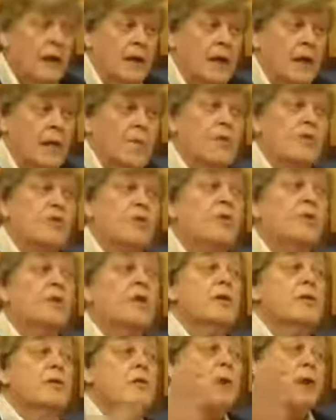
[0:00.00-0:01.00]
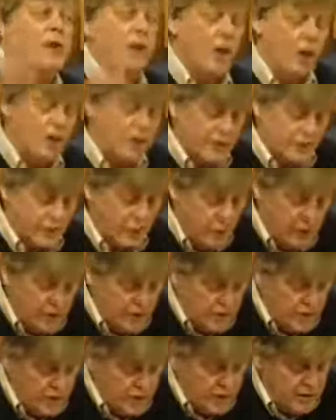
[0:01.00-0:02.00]
Now, I'm assuming that you've got lots of
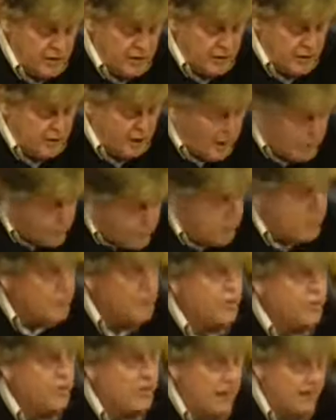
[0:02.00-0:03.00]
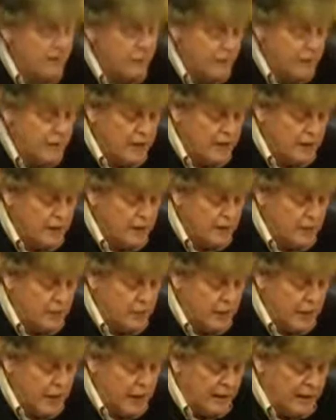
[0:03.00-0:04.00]
questions, and I want us to have a really good
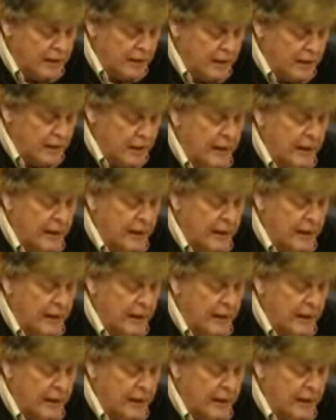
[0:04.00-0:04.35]
debate.